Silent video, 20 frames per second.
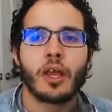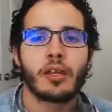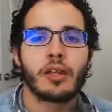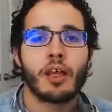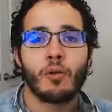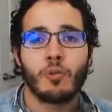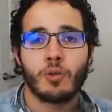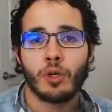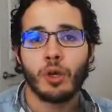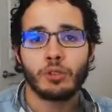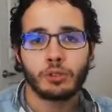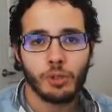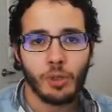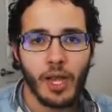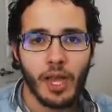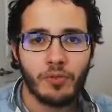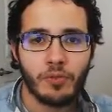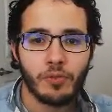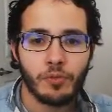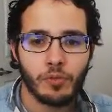Now, we also
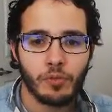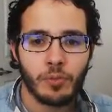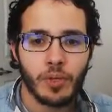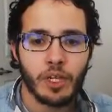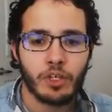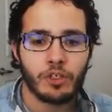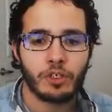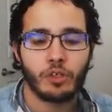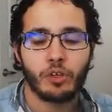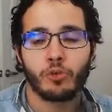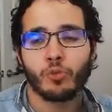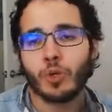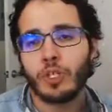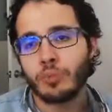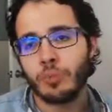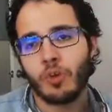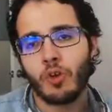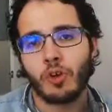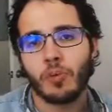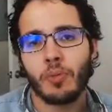have information on which
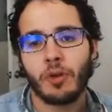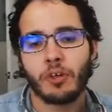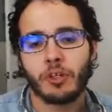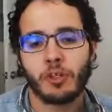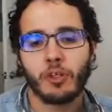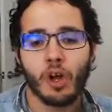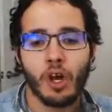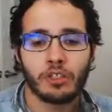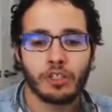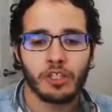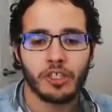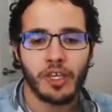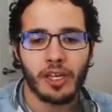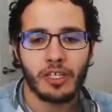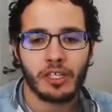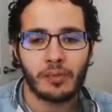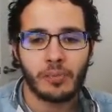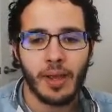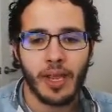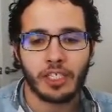Pokemon got
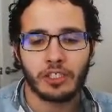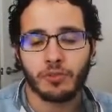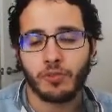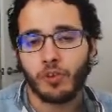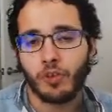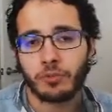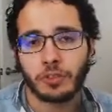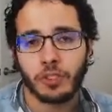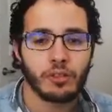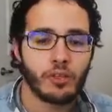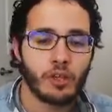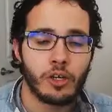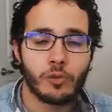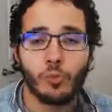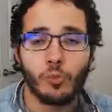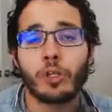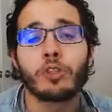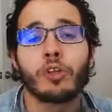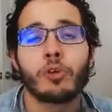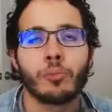Gigantamax forms and
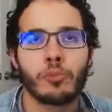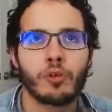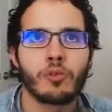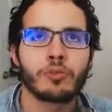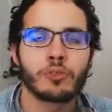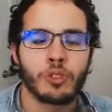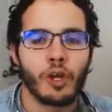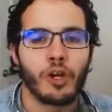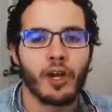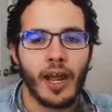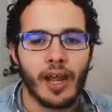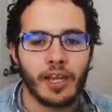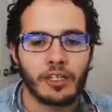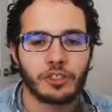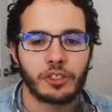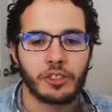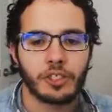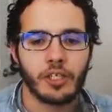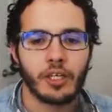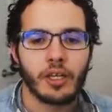what their moves are
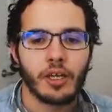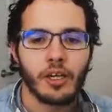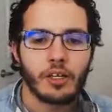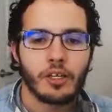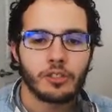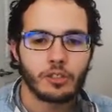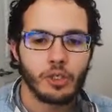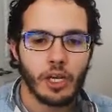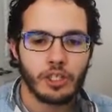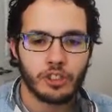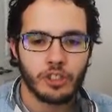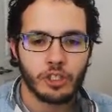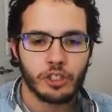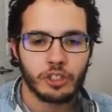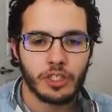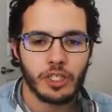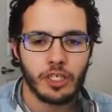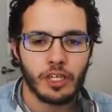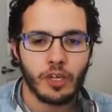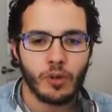actually. So, as you can
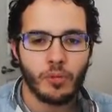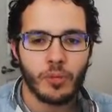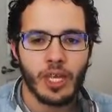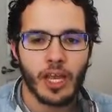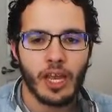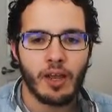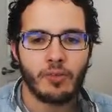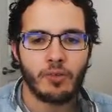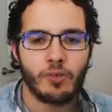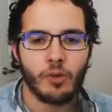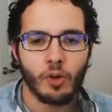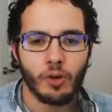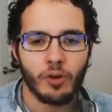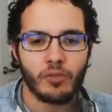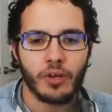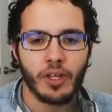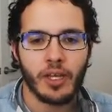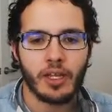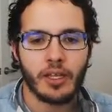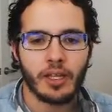see here, we have
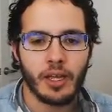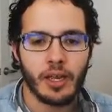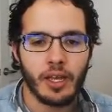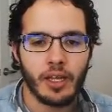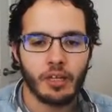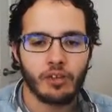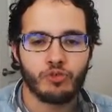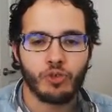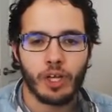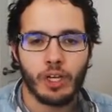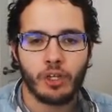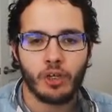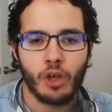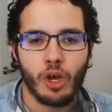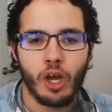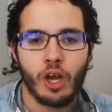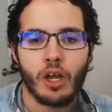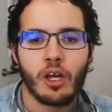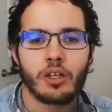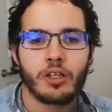Corviknight and
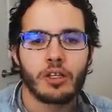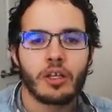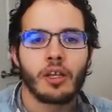Dreadnought.